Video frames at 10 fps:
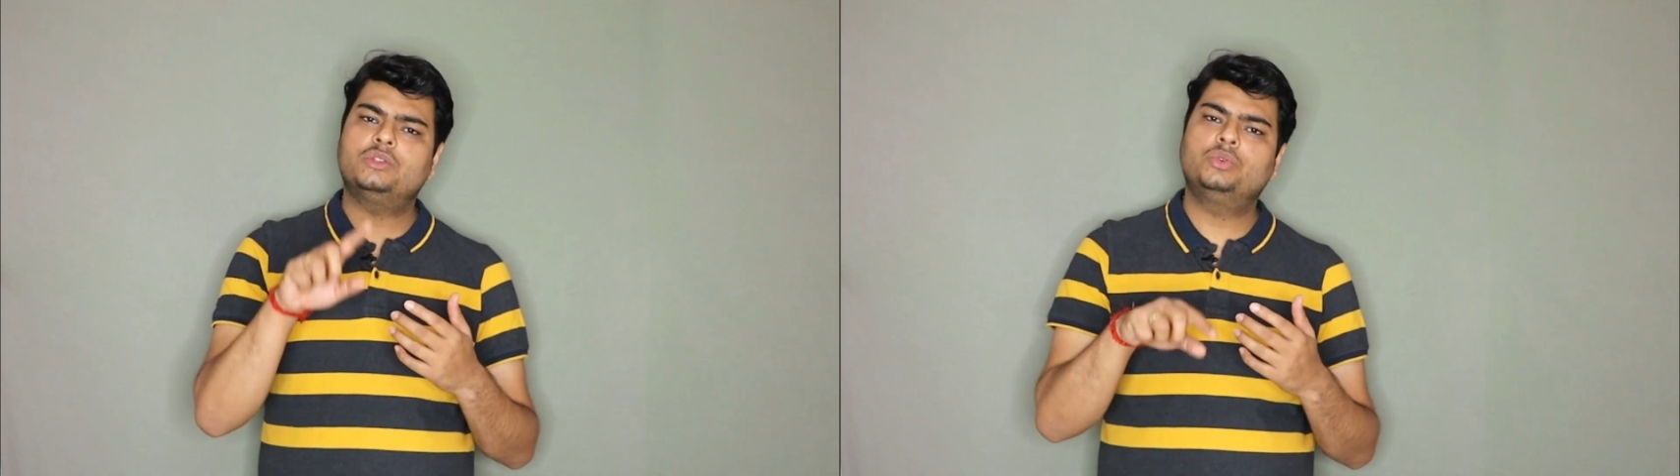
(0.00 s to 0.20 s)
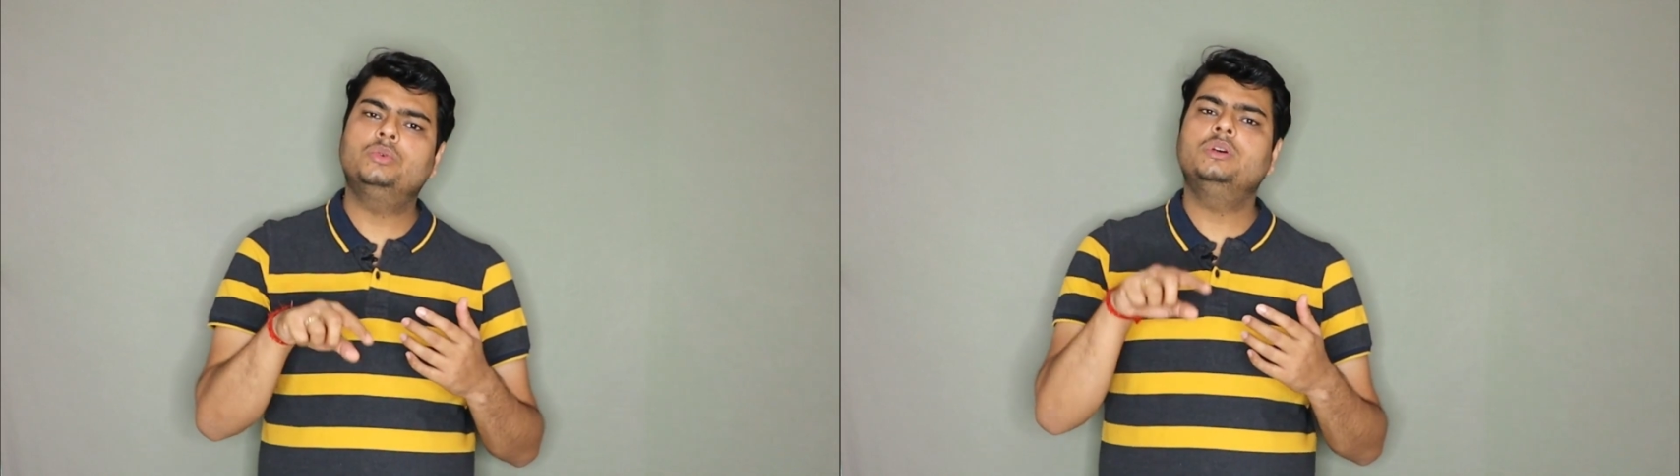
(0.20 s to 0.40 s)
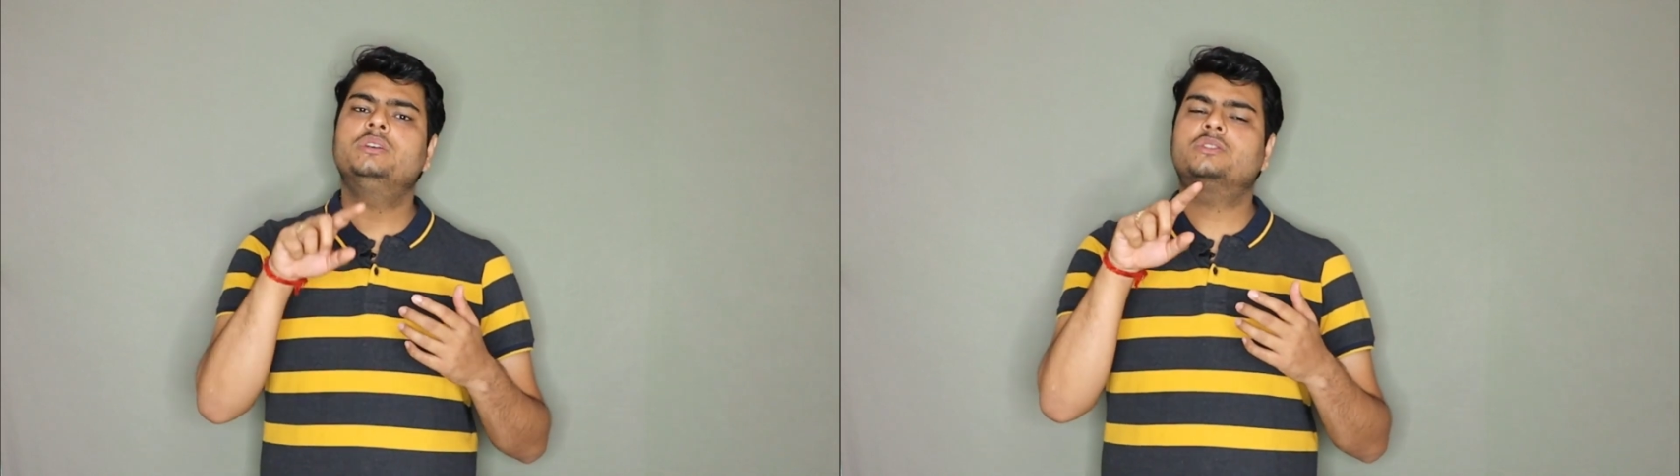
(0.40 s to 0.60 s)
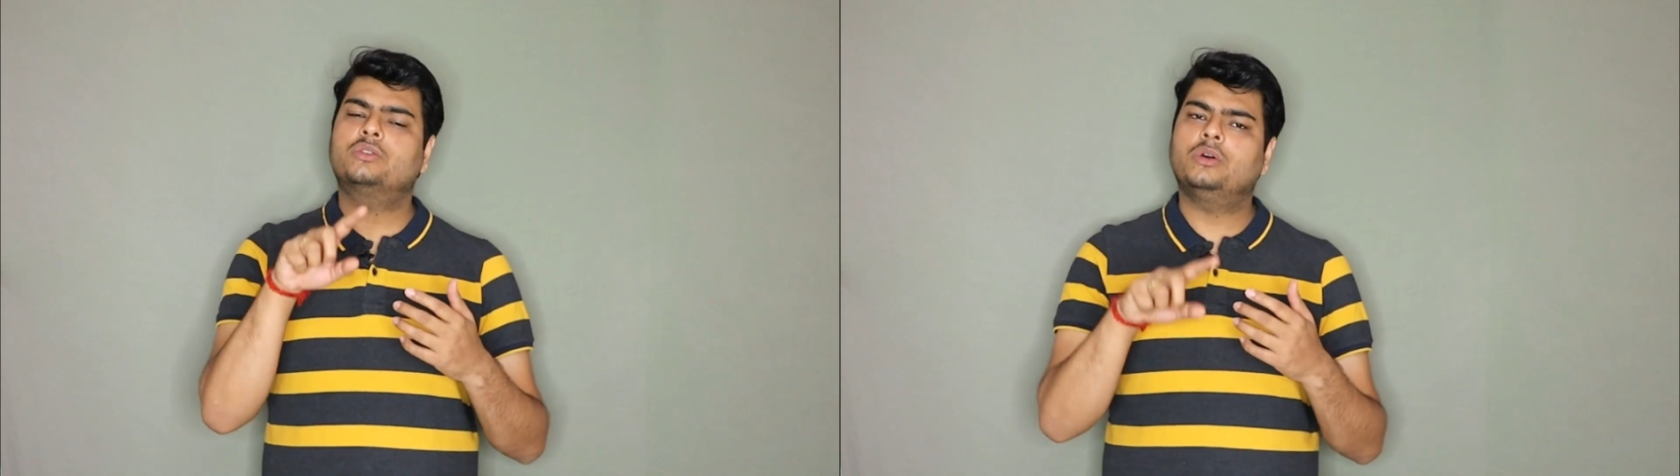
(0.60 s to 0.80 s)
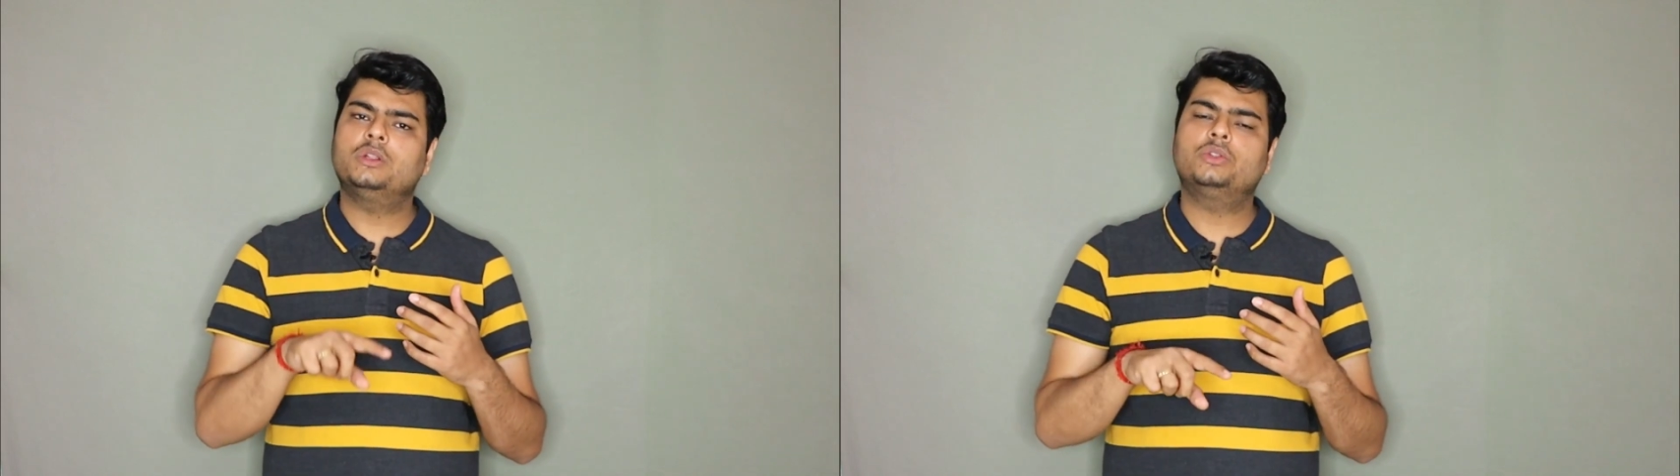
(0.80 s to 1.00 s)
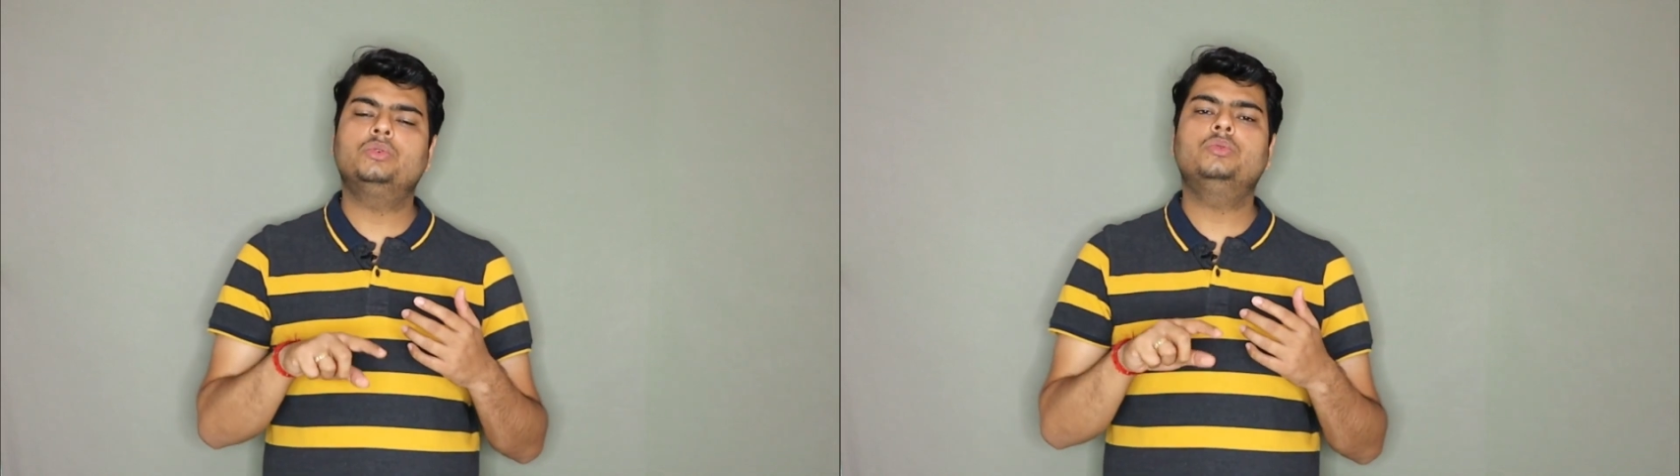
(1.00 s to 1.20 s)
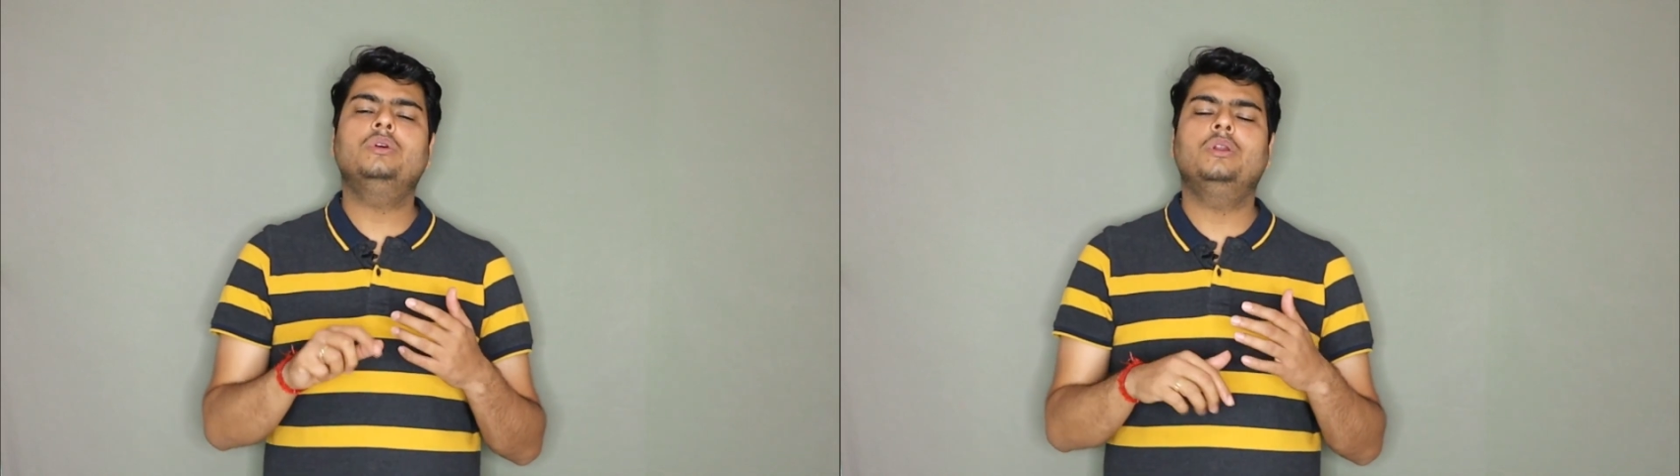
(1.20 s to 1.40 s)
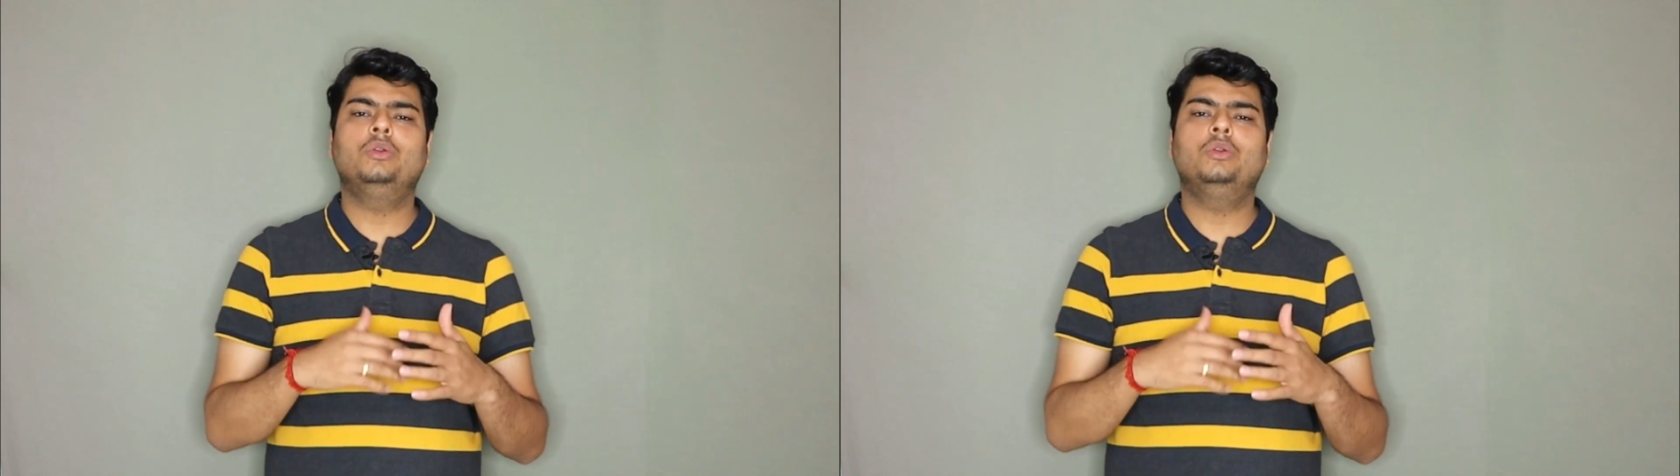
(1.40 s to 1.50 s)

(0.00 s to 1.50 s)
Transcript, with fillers: through, scroll through,